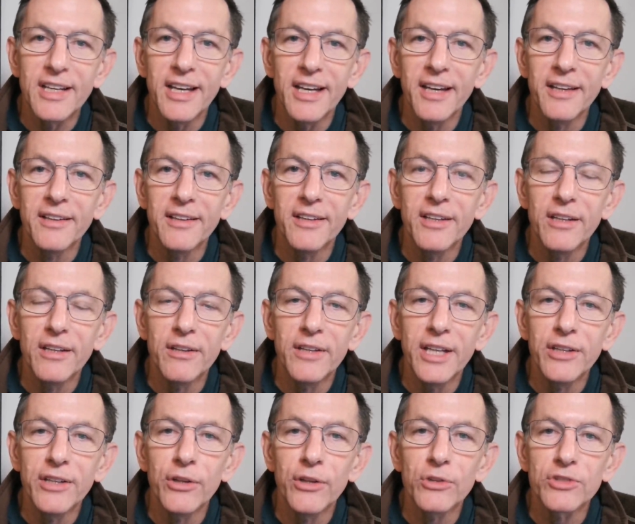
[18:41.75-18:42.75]
and
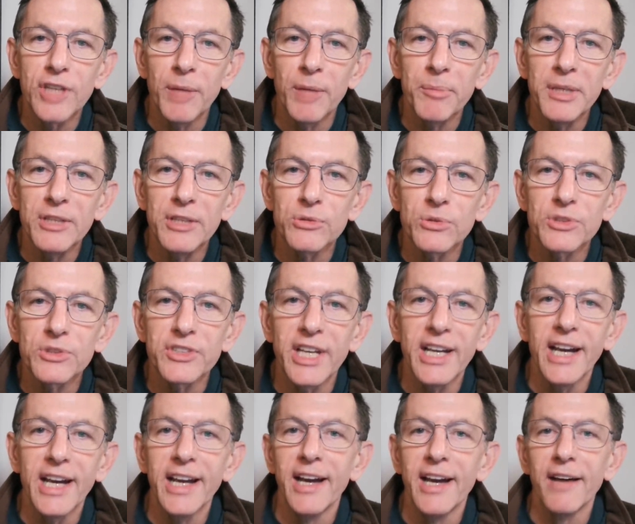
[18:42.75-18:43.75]
then those companies will say,
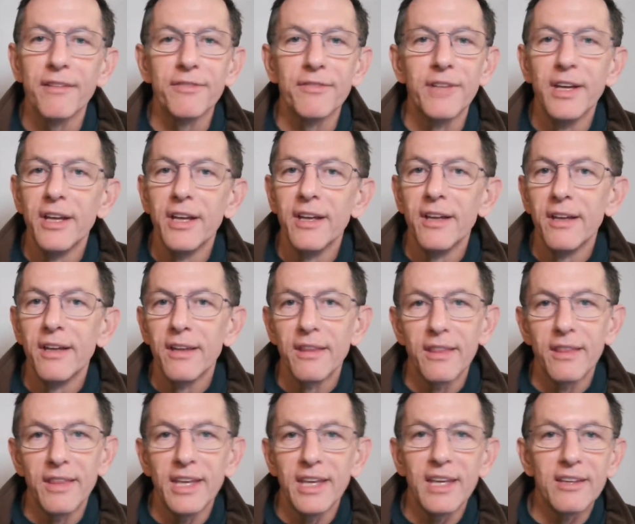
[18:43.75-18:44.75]
I have
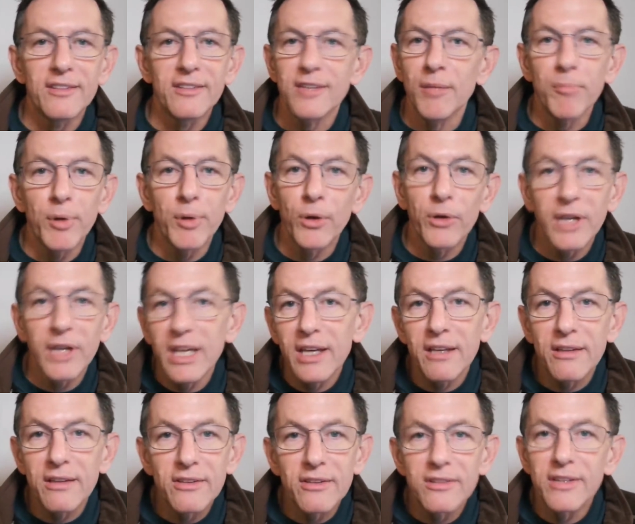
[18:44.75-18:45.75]
these
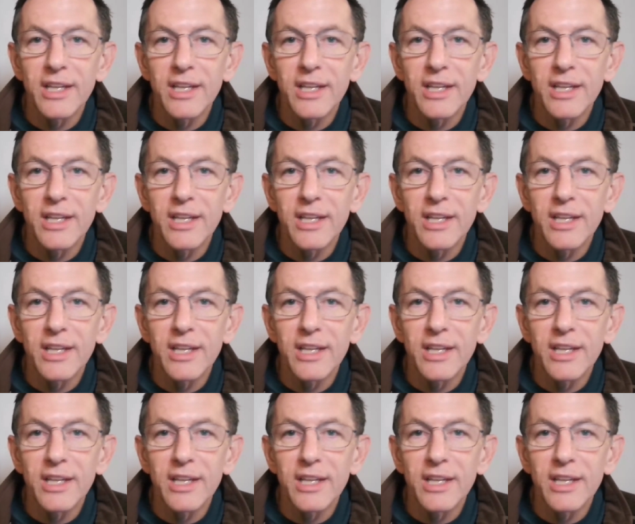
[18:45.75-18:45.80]
employees.